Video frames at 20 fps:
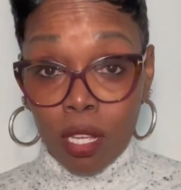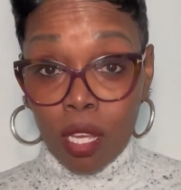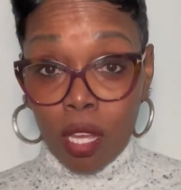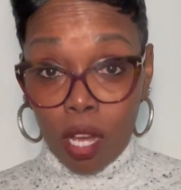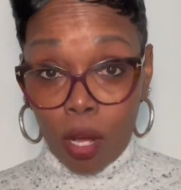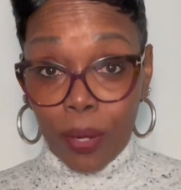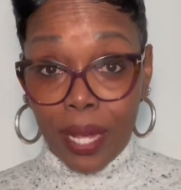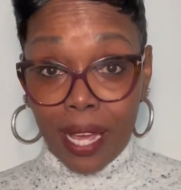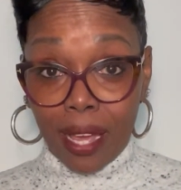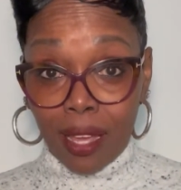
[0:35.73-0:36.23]

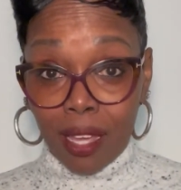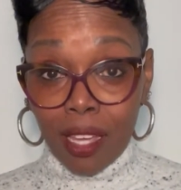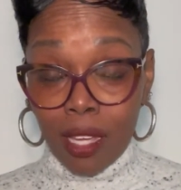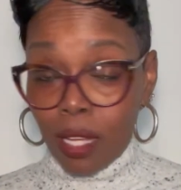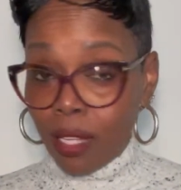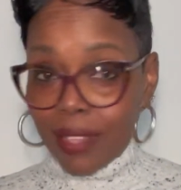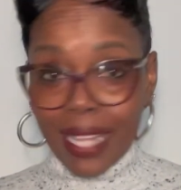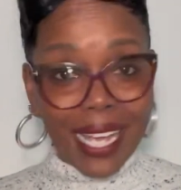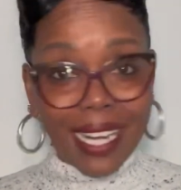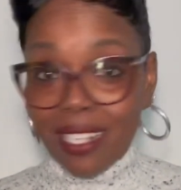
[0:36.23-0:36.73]
Okay,
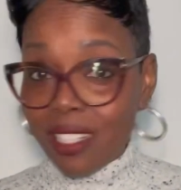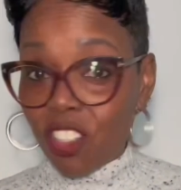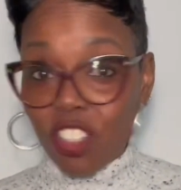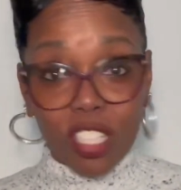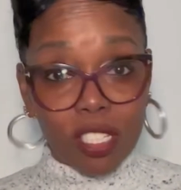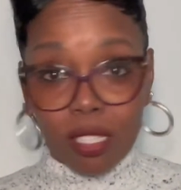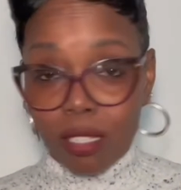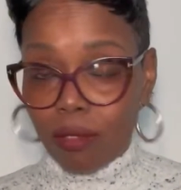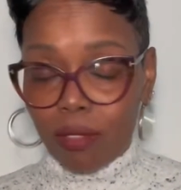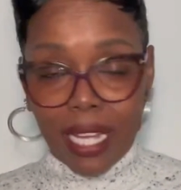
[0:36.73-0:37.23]
they didn't
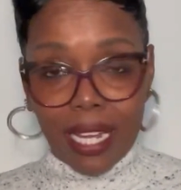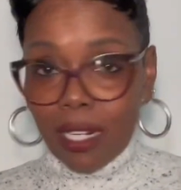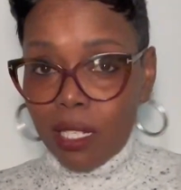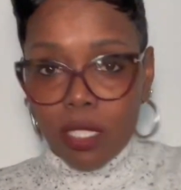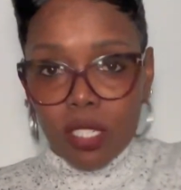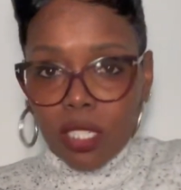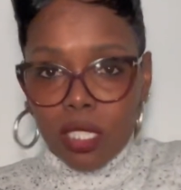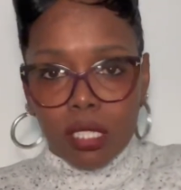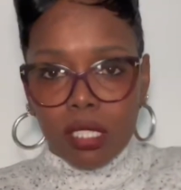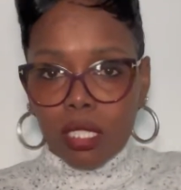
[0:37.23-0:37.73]

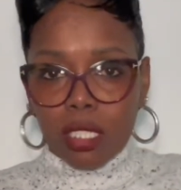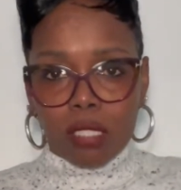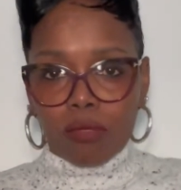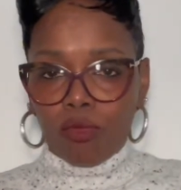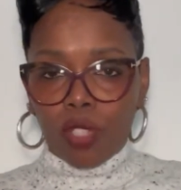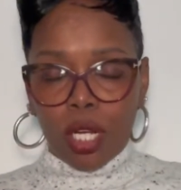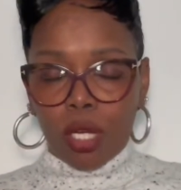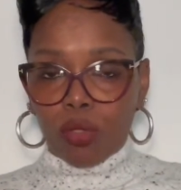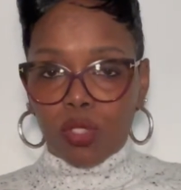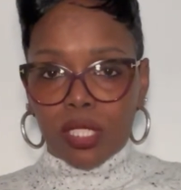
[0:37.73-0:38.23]
just
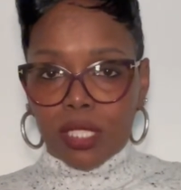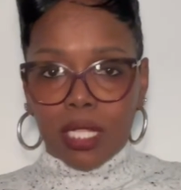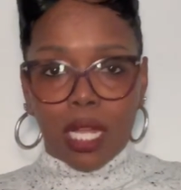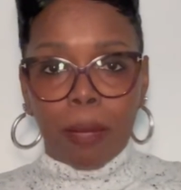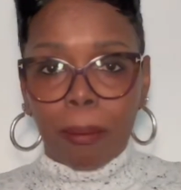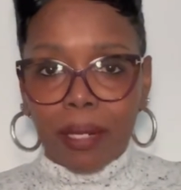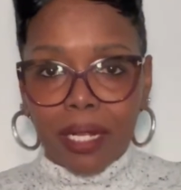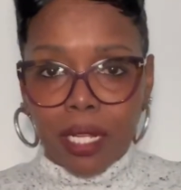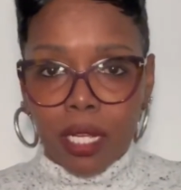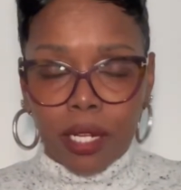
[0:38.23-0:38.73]

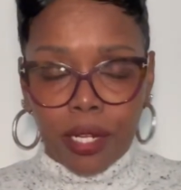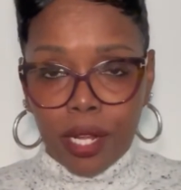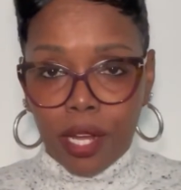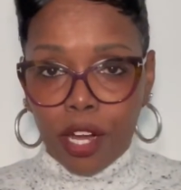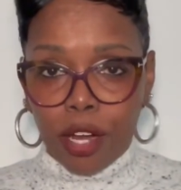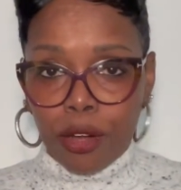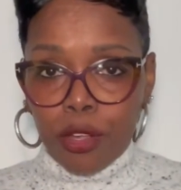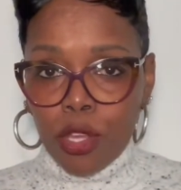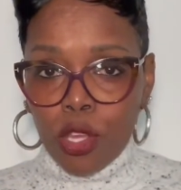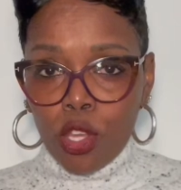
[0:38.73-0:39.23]
stumble in
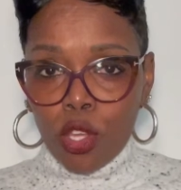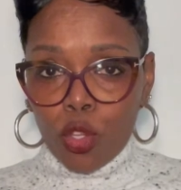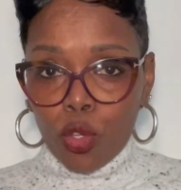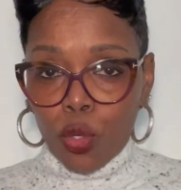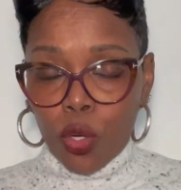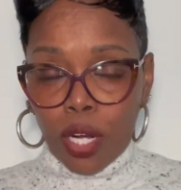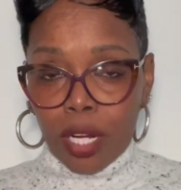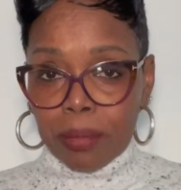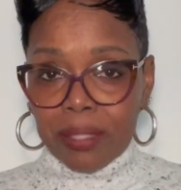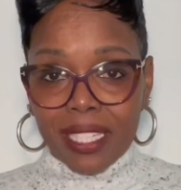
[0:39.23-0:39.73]
there. You know
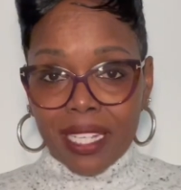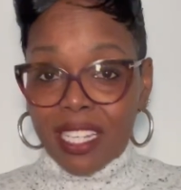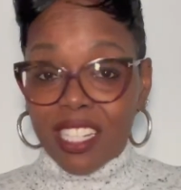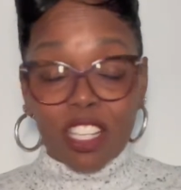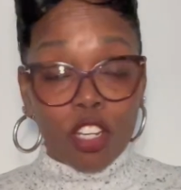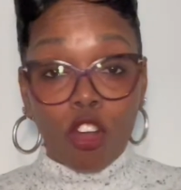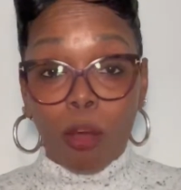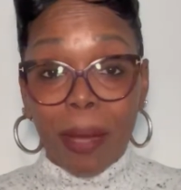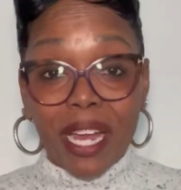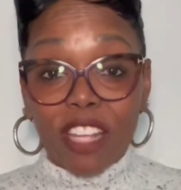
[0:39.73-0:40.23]
what I'm saying? Did
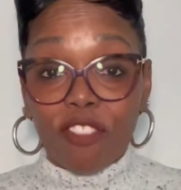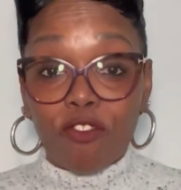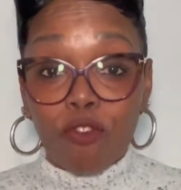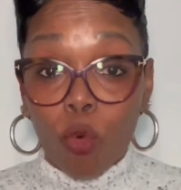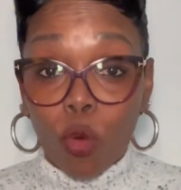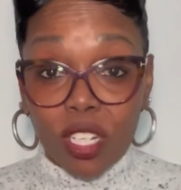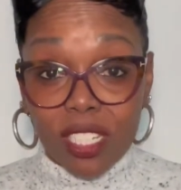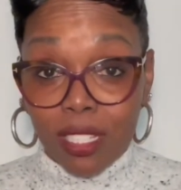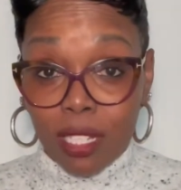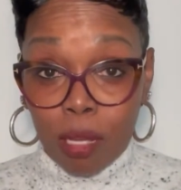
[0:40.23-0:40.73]
nobody
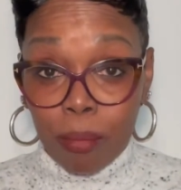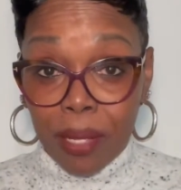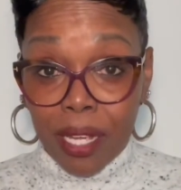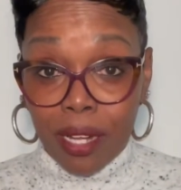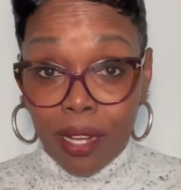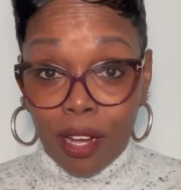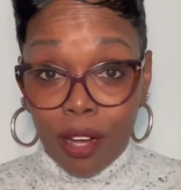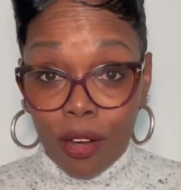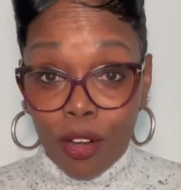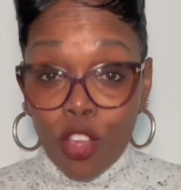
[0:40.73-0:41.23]
force them in
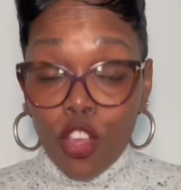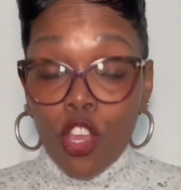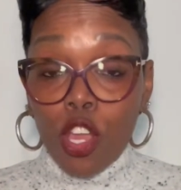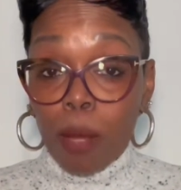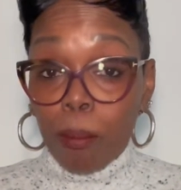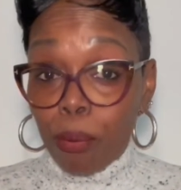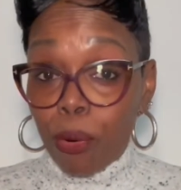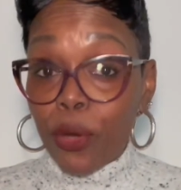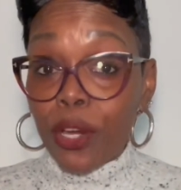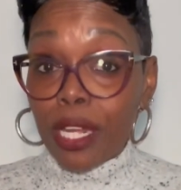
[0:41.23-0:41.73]
there?
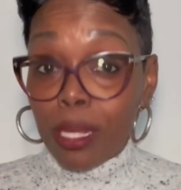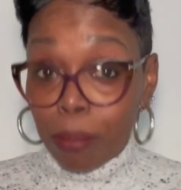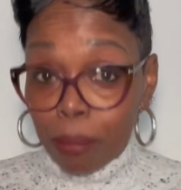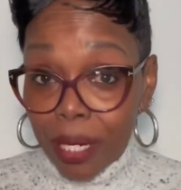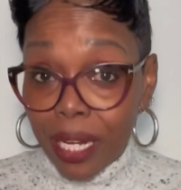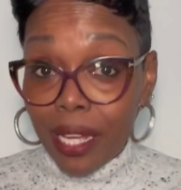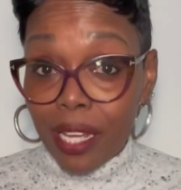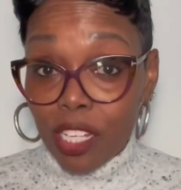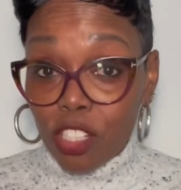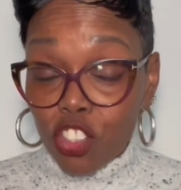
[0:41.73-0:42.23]
Pretty
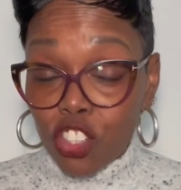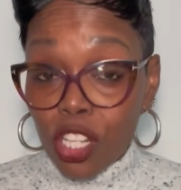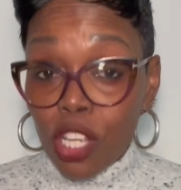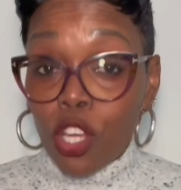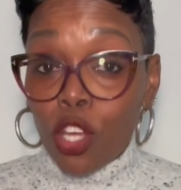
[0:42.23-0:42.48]
much,